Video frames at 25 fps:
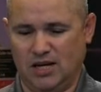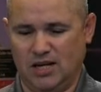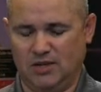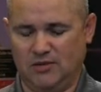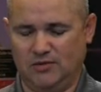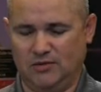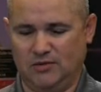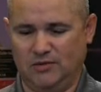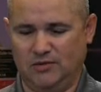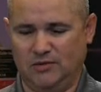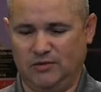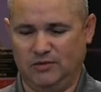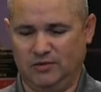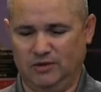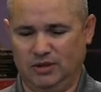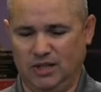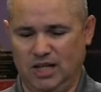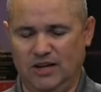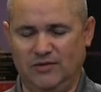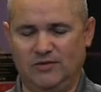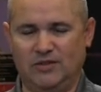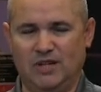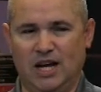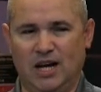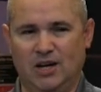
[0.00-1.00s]
of
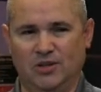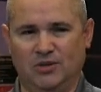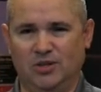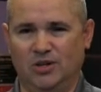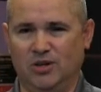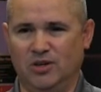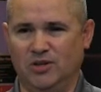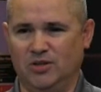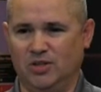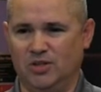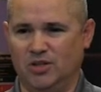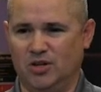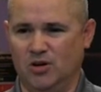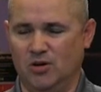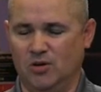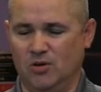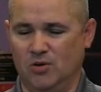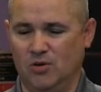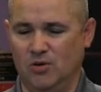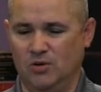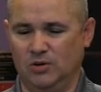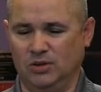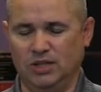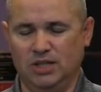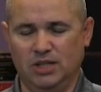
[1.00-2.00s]
left out there in the
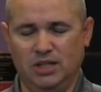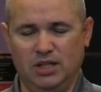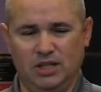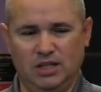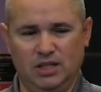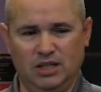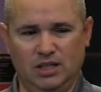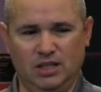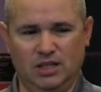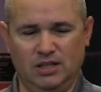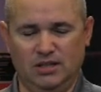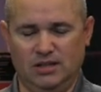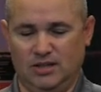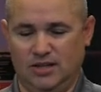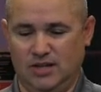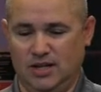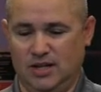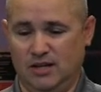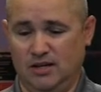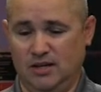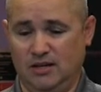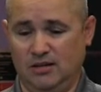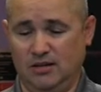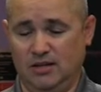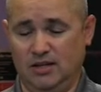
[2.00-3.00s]
cold is
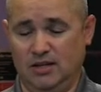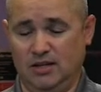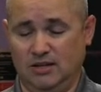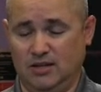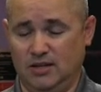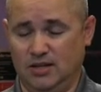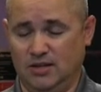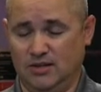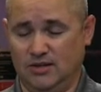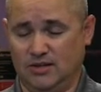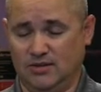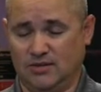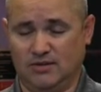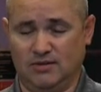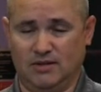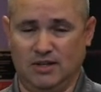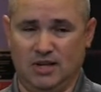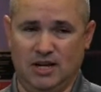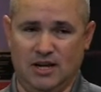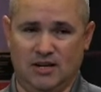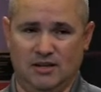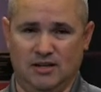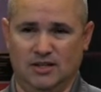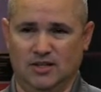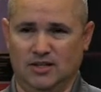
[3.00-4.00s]

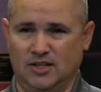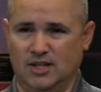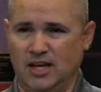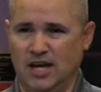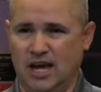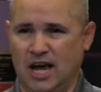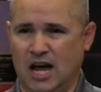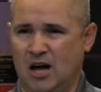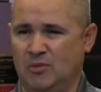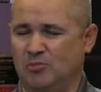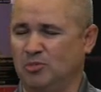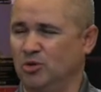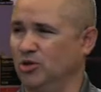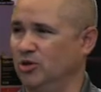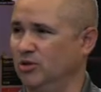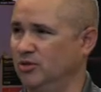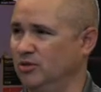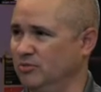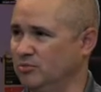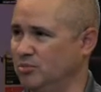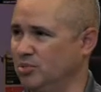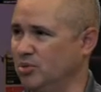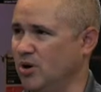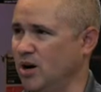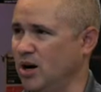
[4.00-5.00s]
the Apple
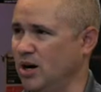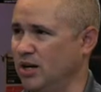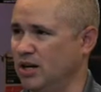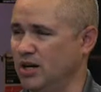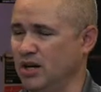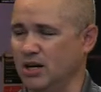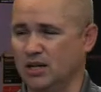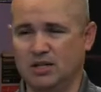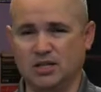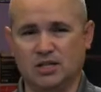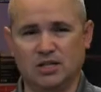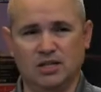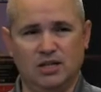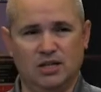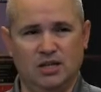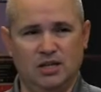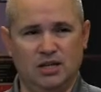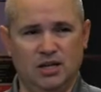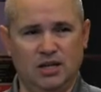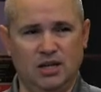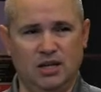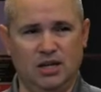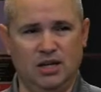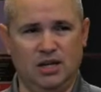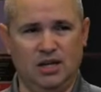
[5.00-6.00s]
products,
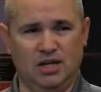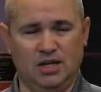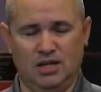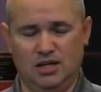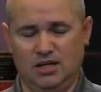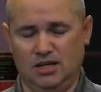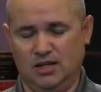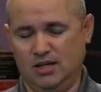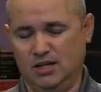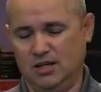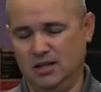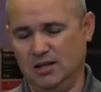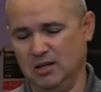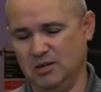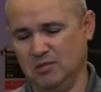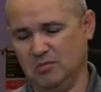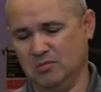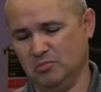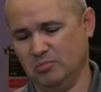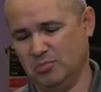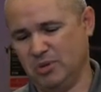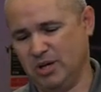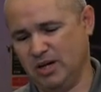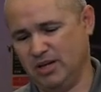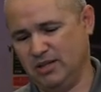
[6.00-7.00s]

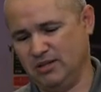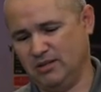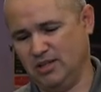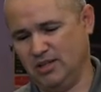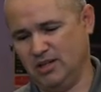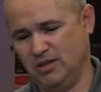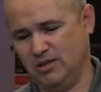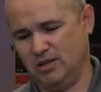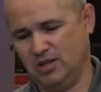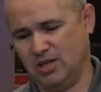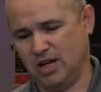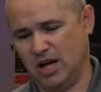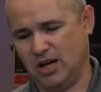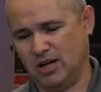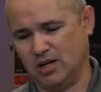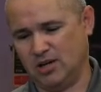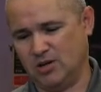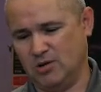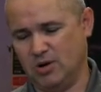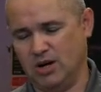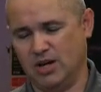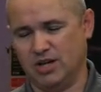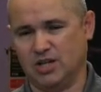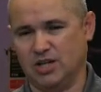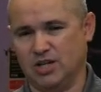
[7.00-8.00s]
but you kind of
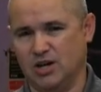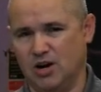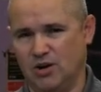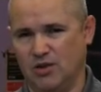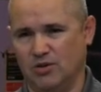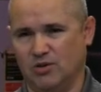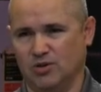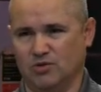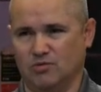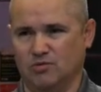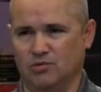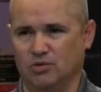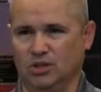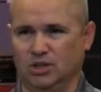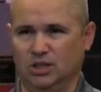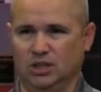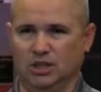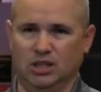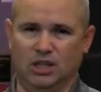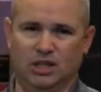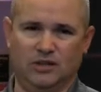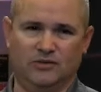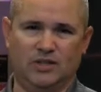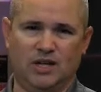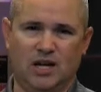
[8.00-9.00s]
question, are those really
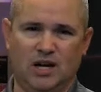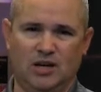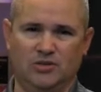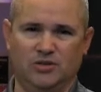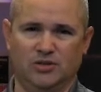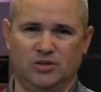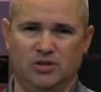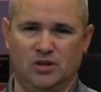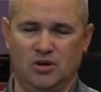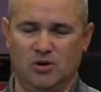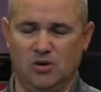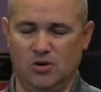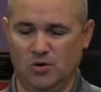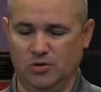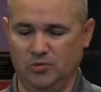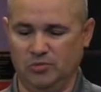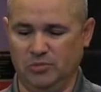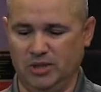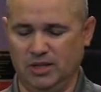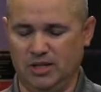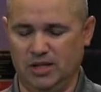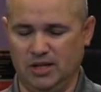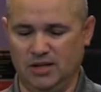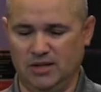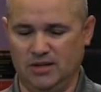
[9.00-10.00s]
left out in the cold?
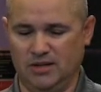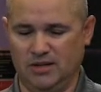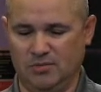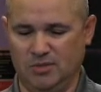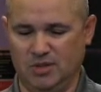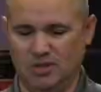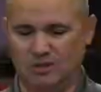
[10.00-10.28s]
Because I mean, it